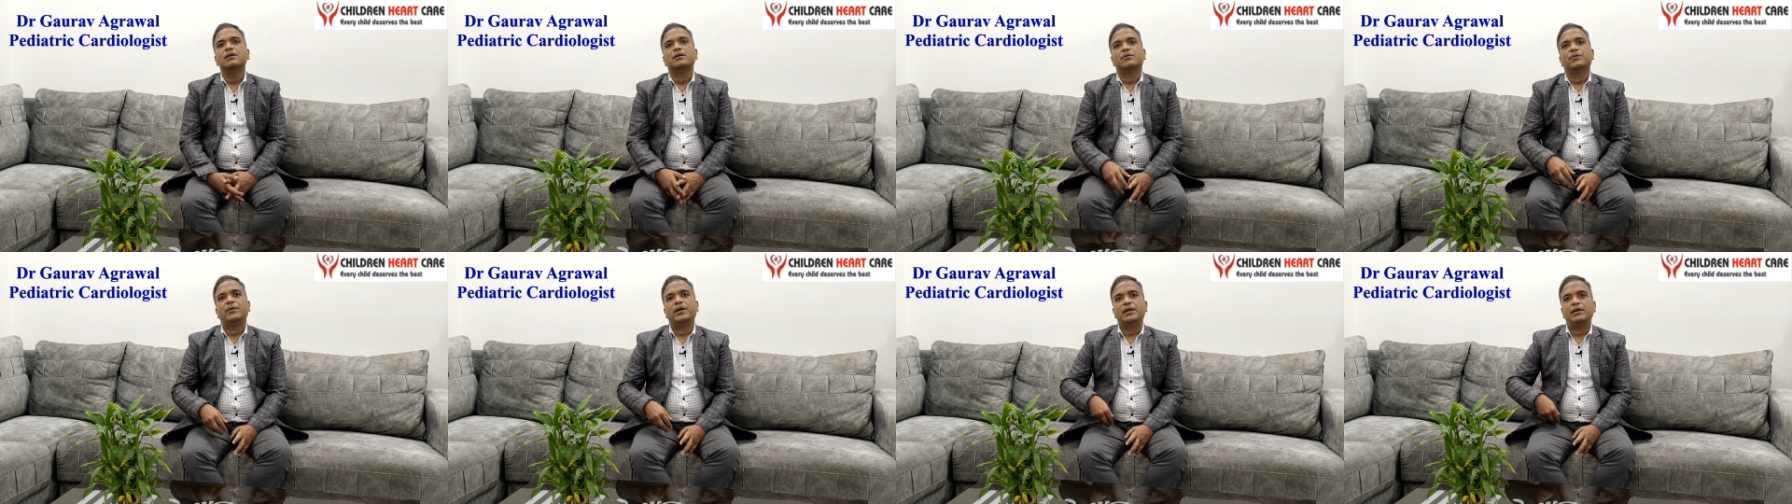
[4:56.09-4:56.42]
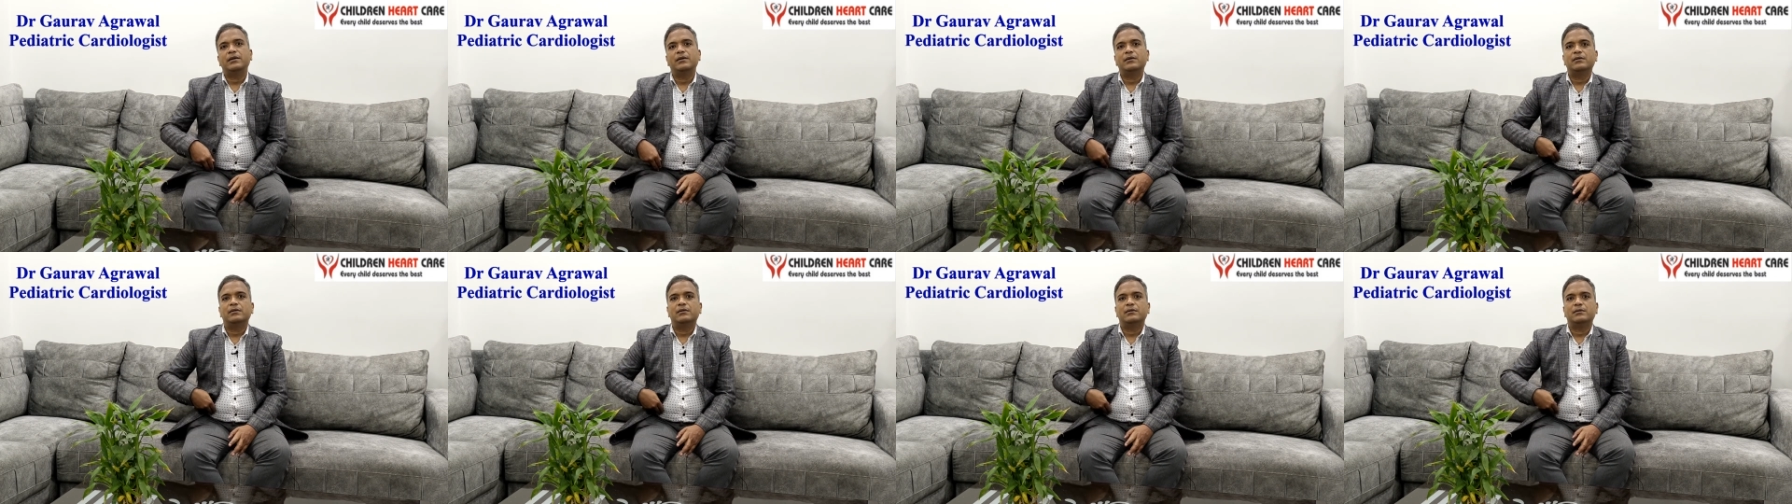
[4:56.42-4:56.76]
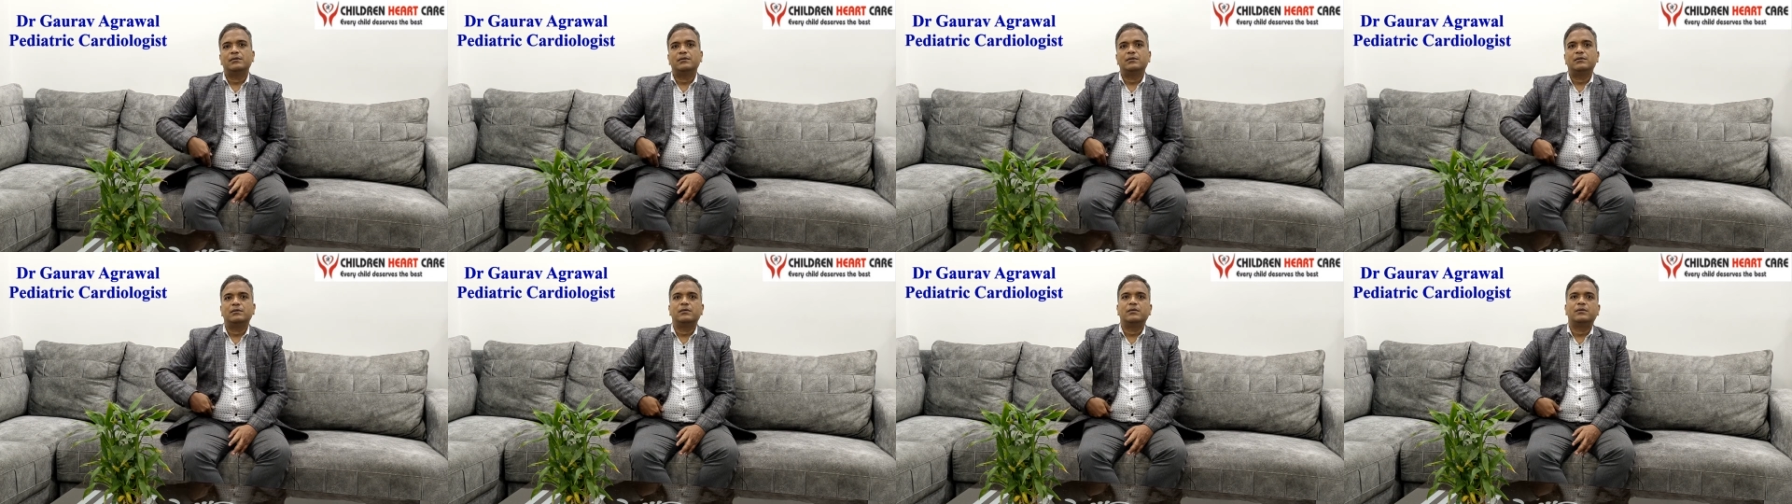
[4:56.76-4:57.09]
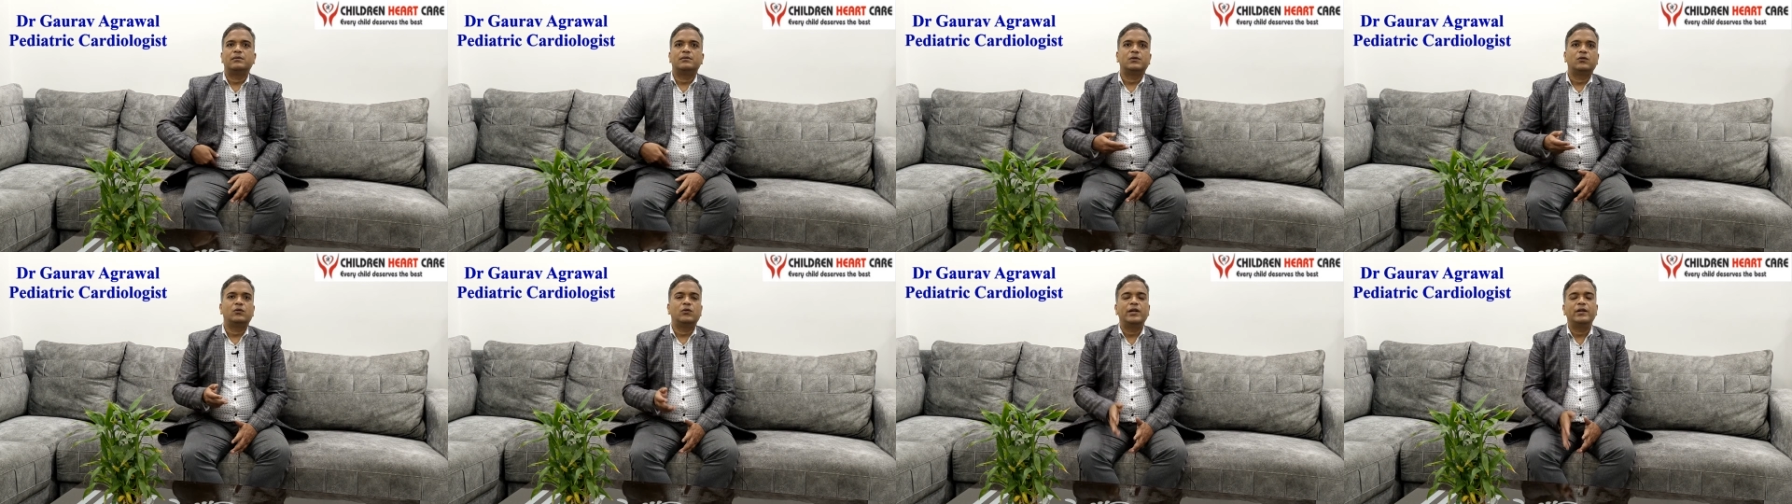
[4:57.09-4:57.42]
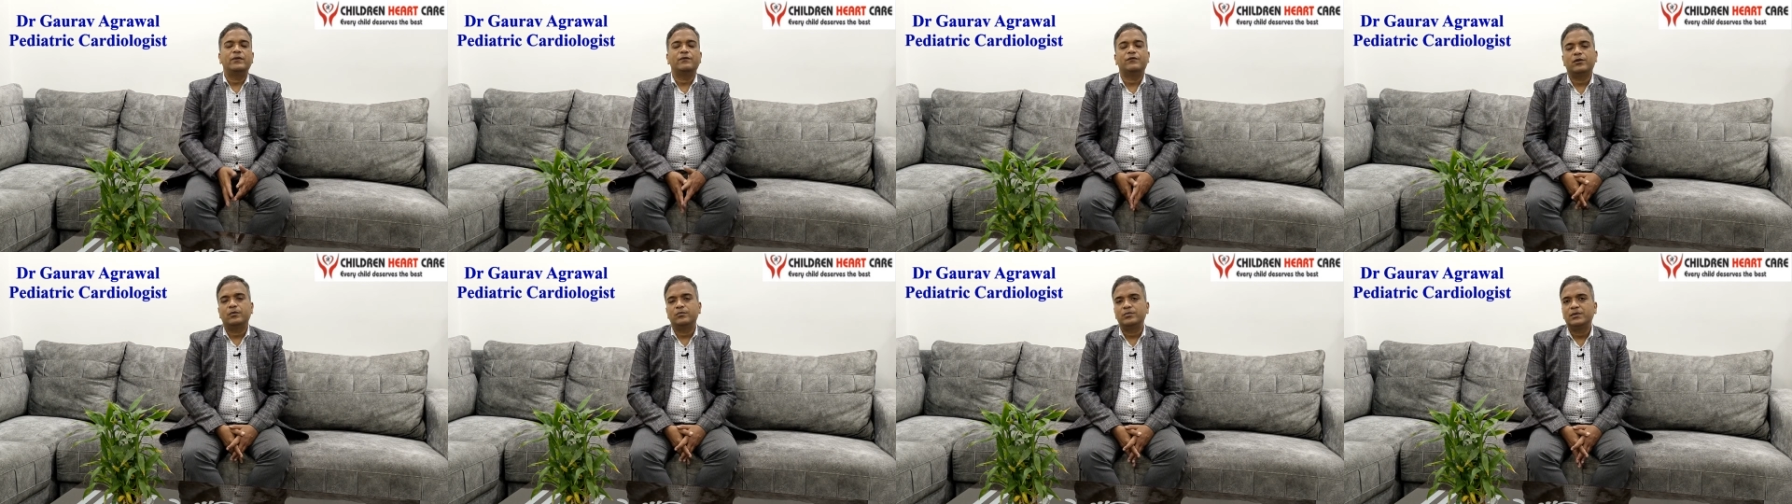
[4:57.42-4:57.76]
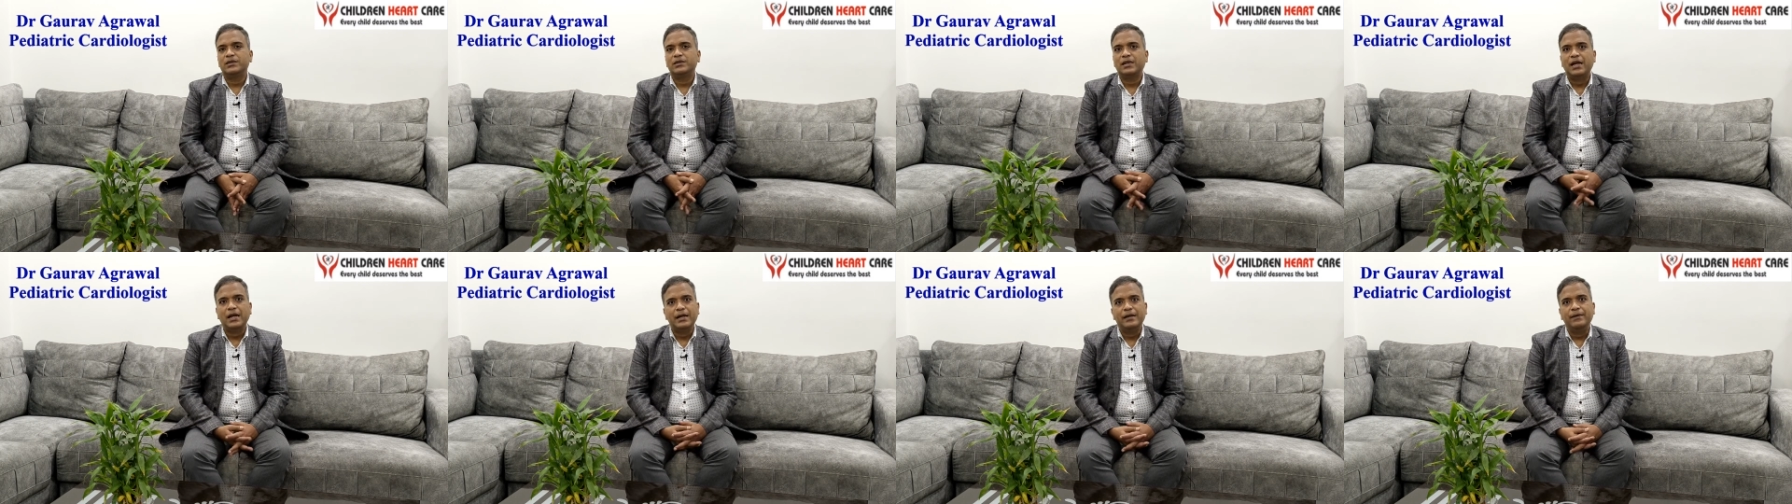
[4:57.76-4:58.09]
by going from the
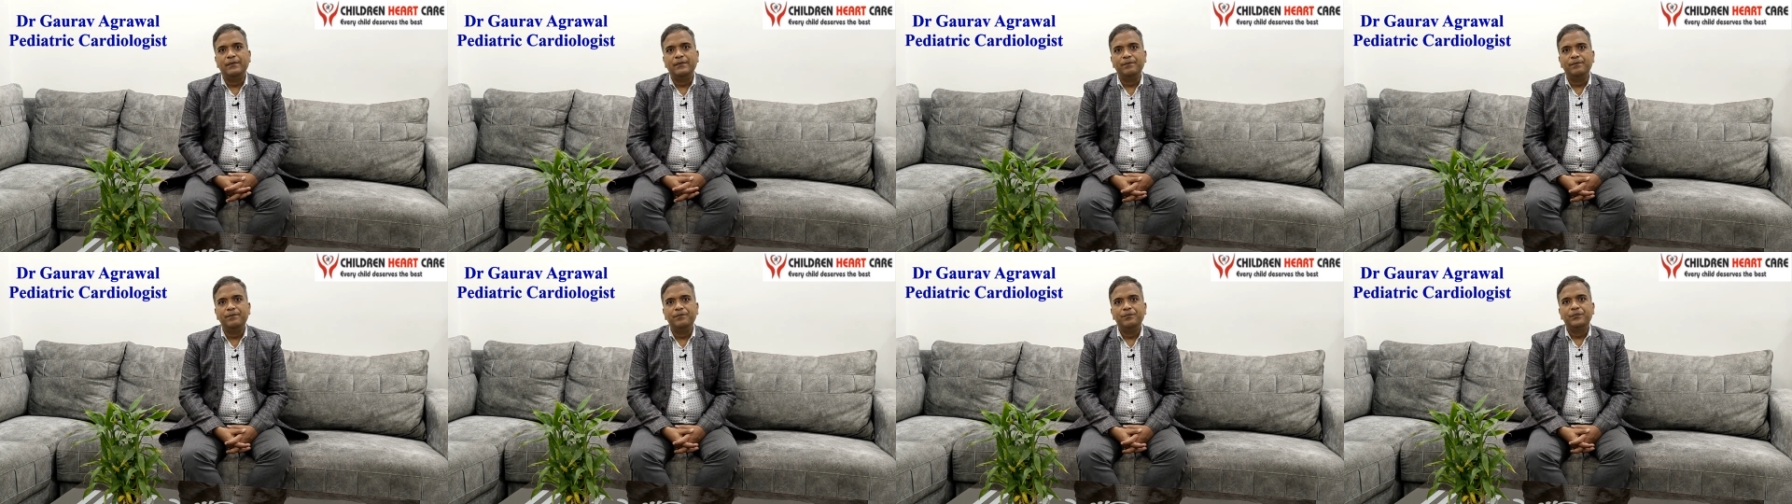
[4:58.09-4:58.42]
thigh.